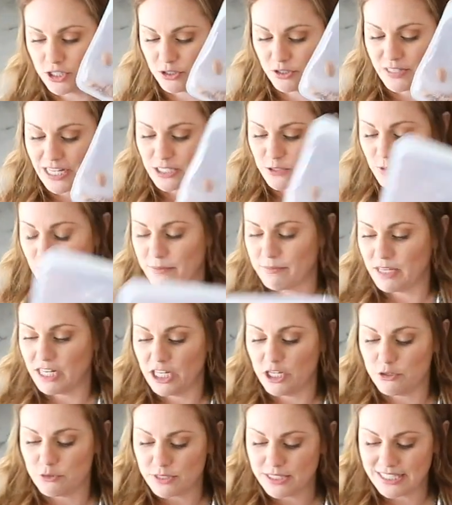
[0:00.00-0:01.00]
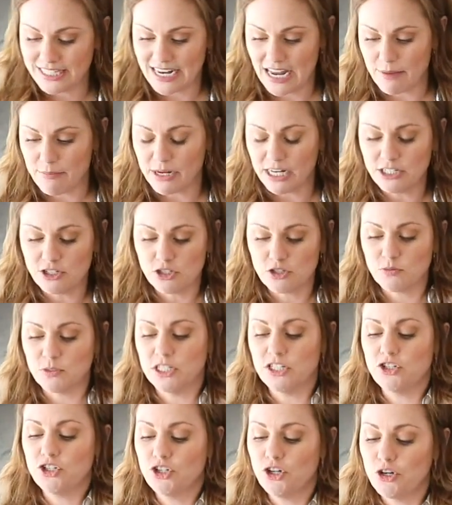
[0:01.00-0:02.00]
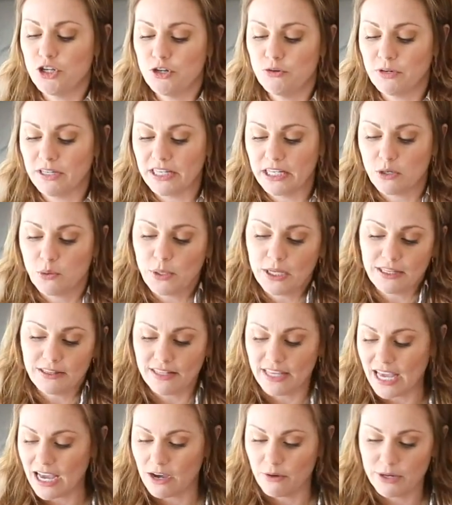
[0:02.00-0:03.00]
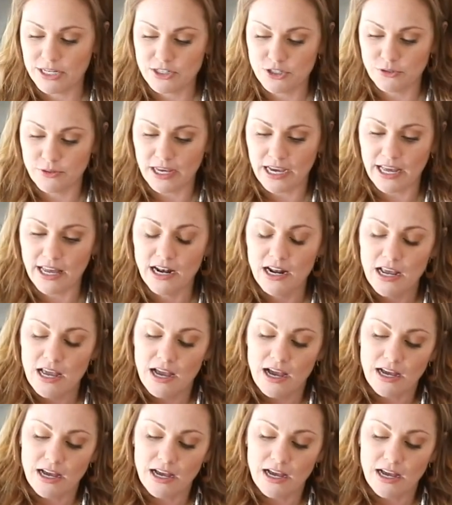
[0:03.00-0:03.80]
so that's what I'm gonna use today, but I just wanna show you really quickly how I do that.